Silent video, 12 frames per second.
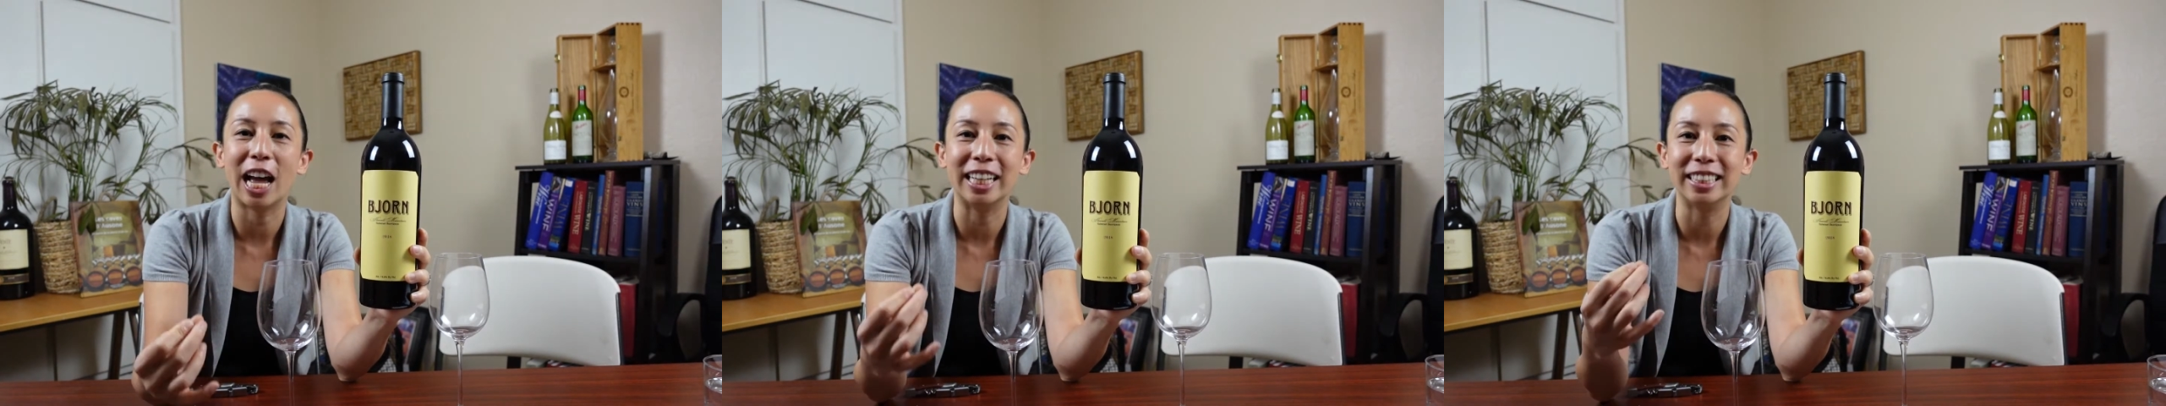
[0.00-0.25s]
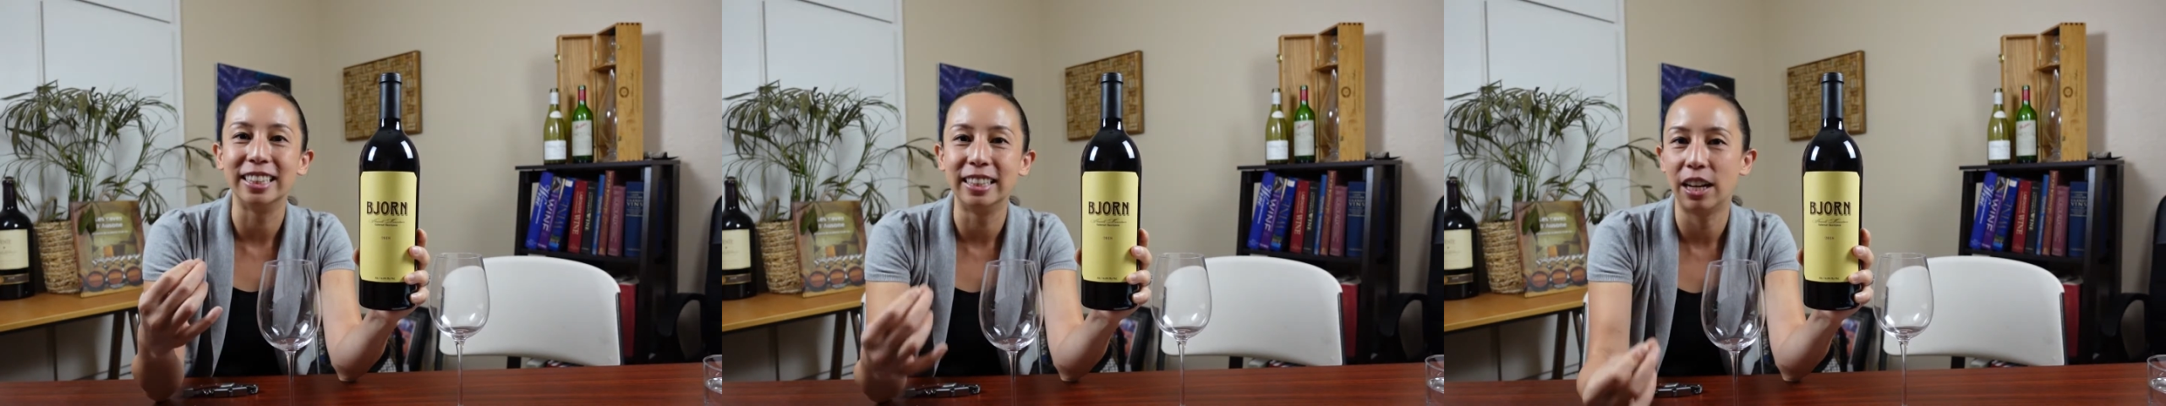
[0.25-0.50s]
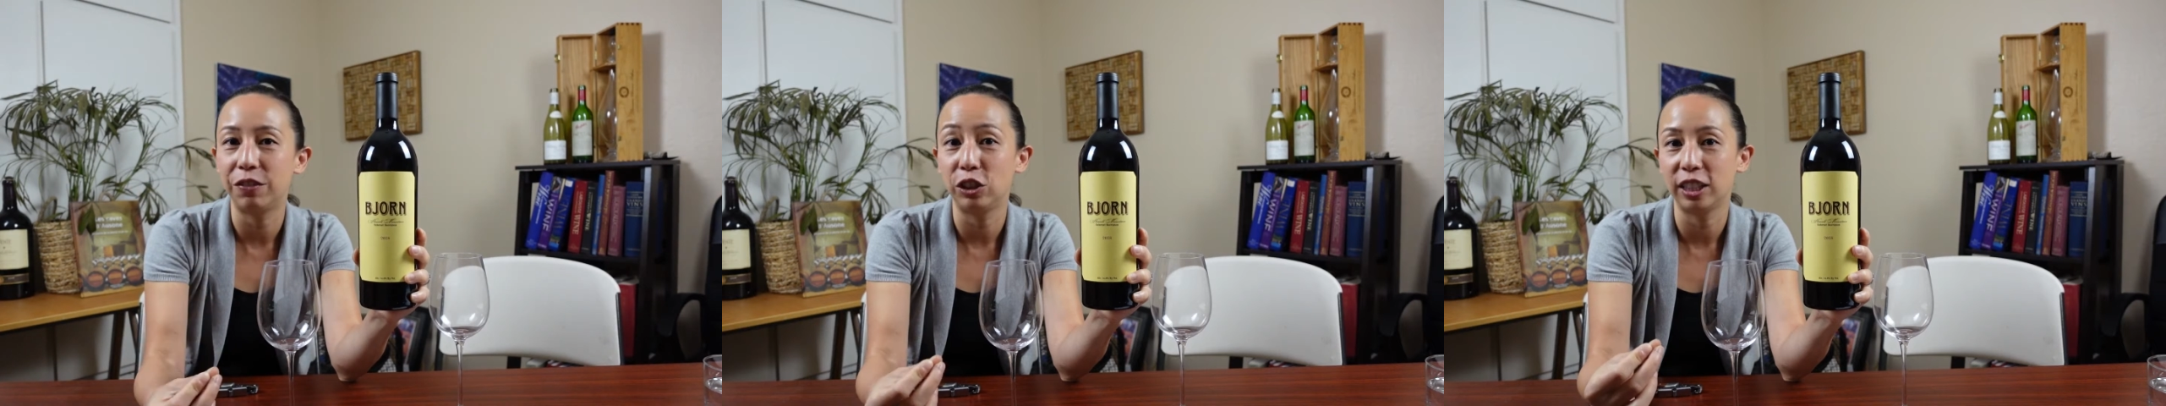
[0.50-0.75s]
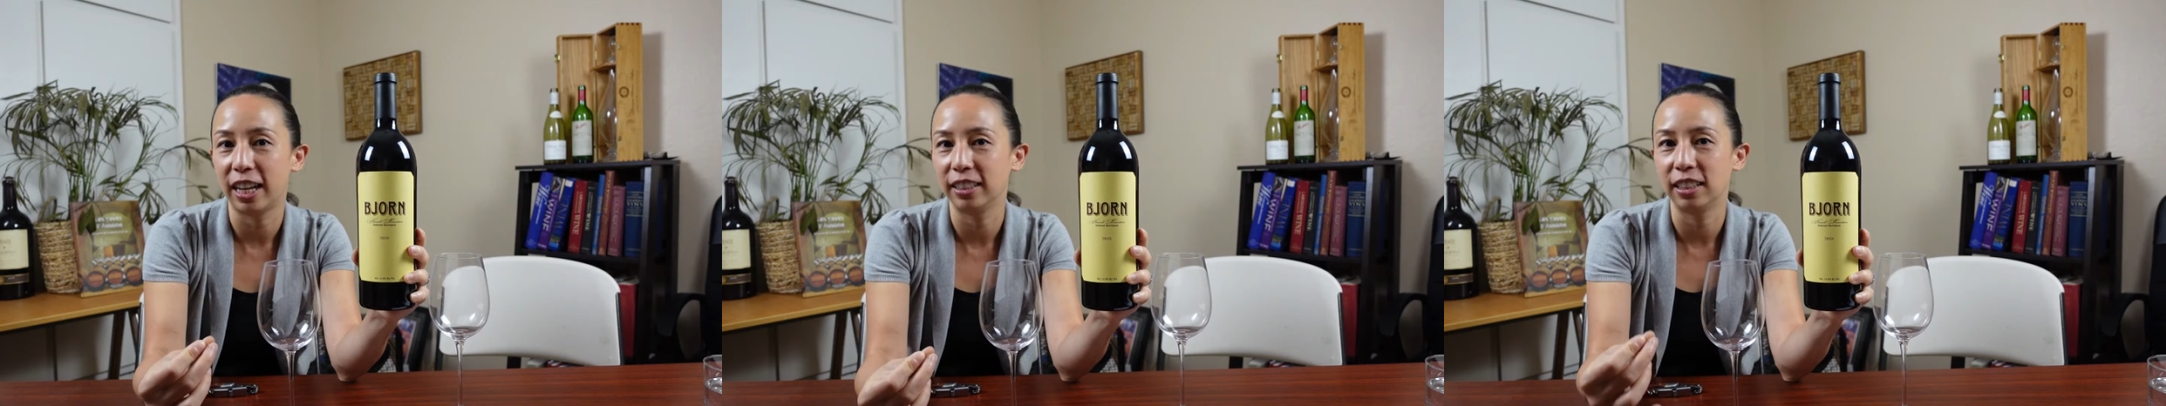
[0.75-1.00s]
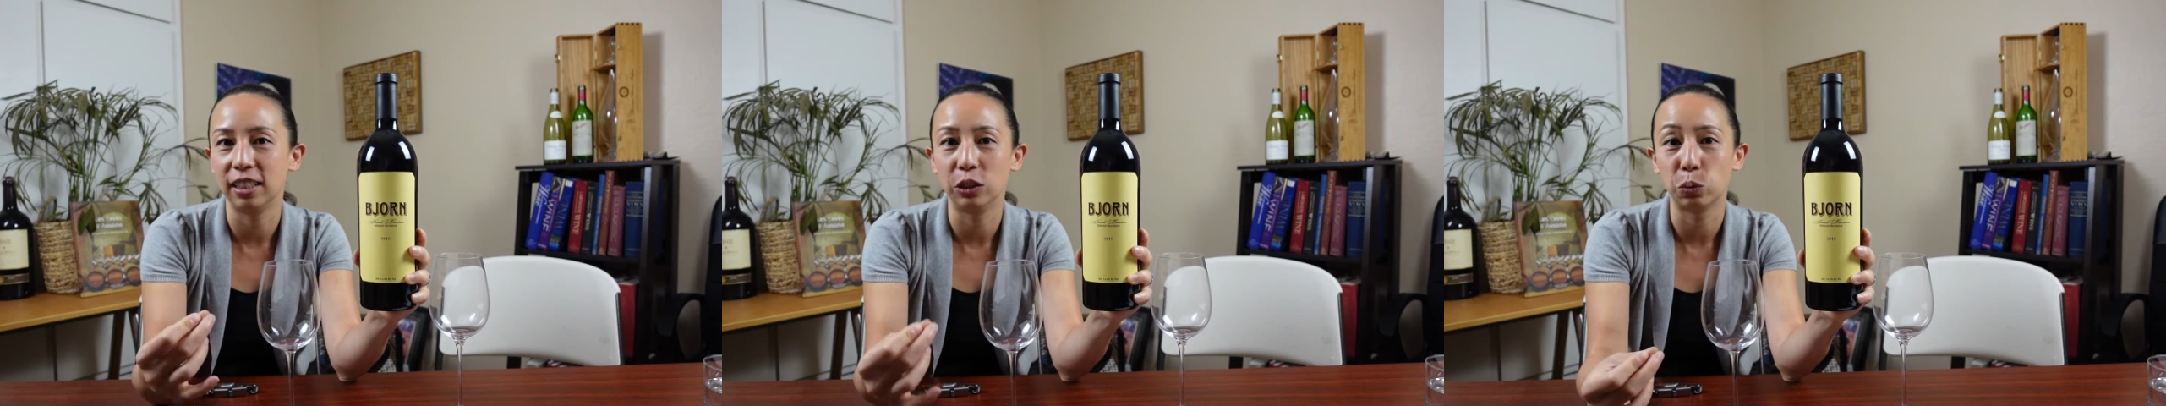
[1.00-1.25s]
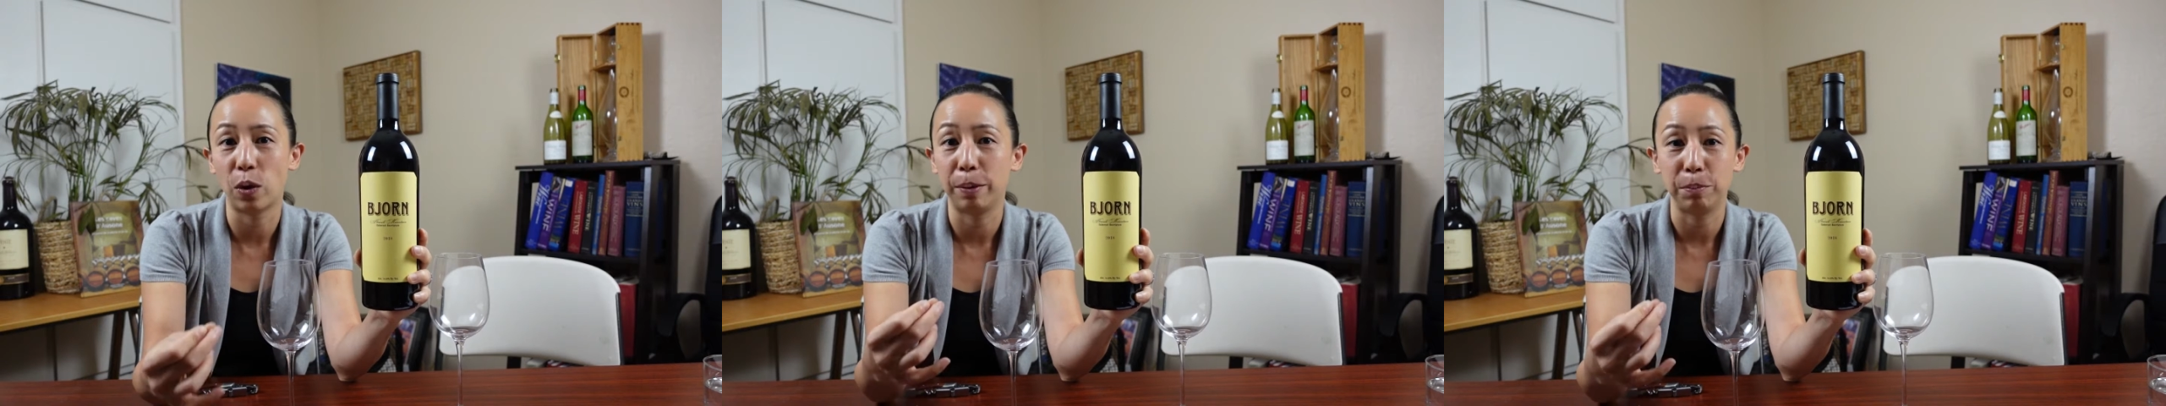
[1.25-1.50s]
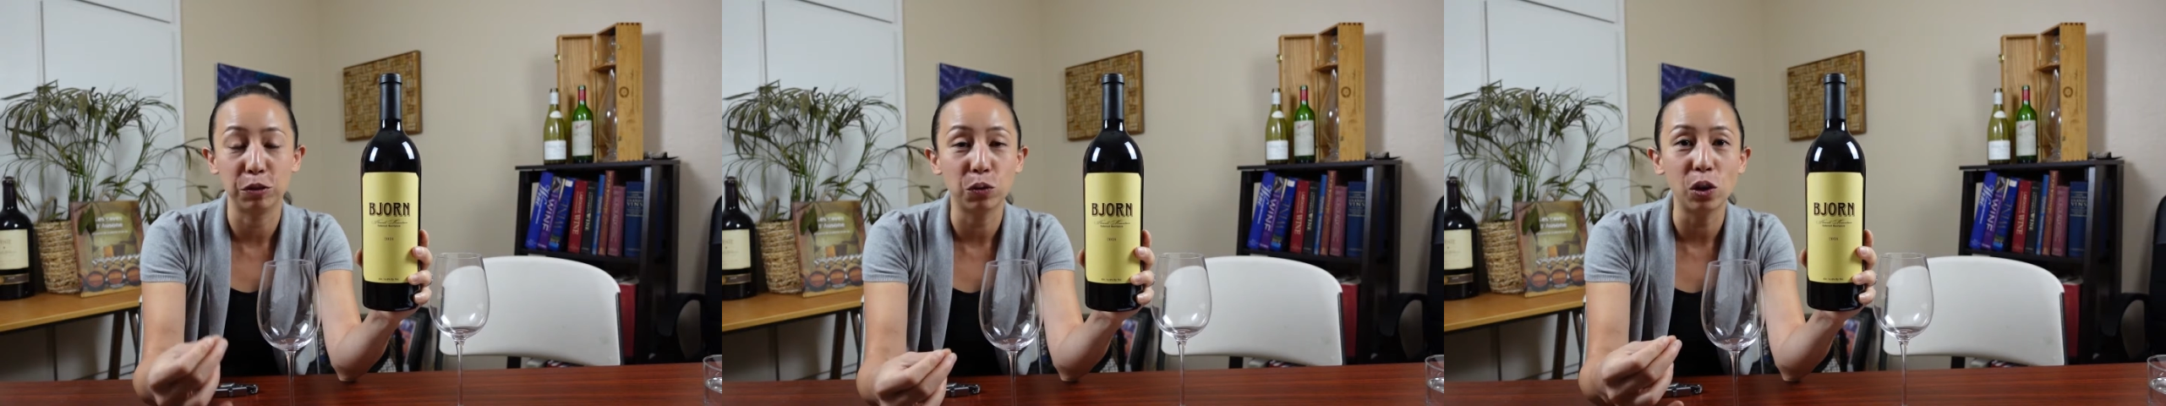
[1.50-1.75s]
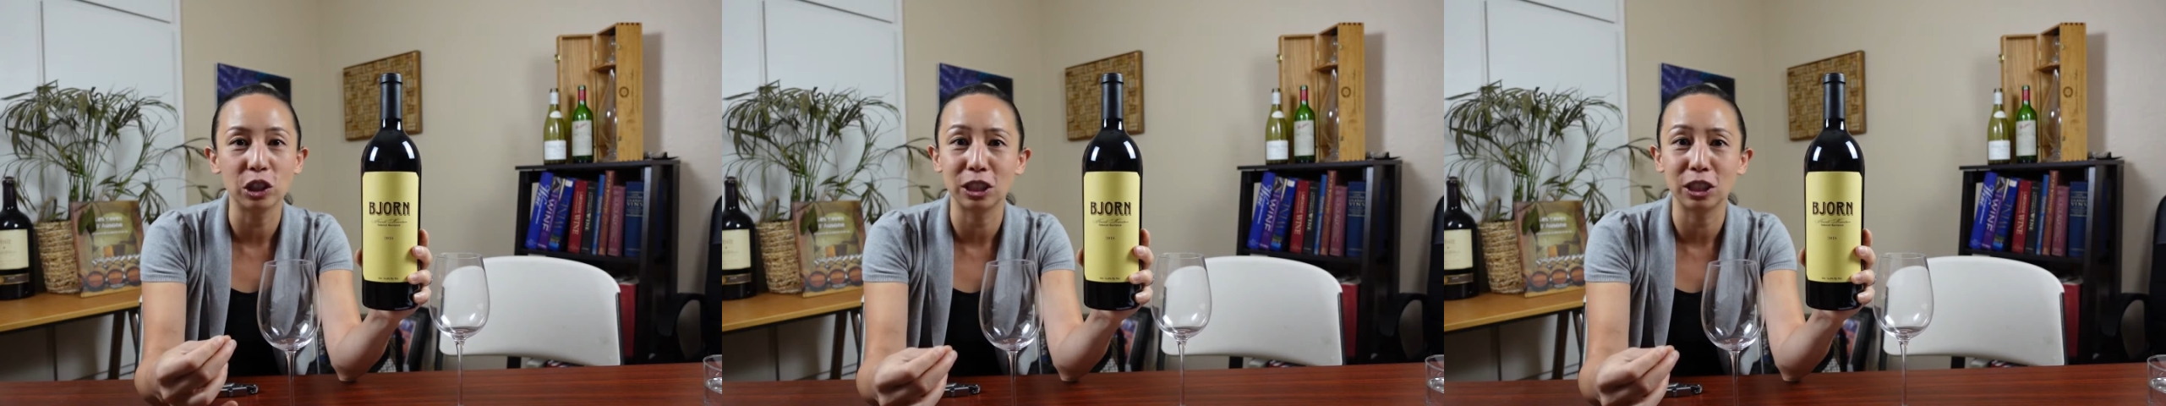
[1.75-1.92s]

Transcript: has never tasted this wine before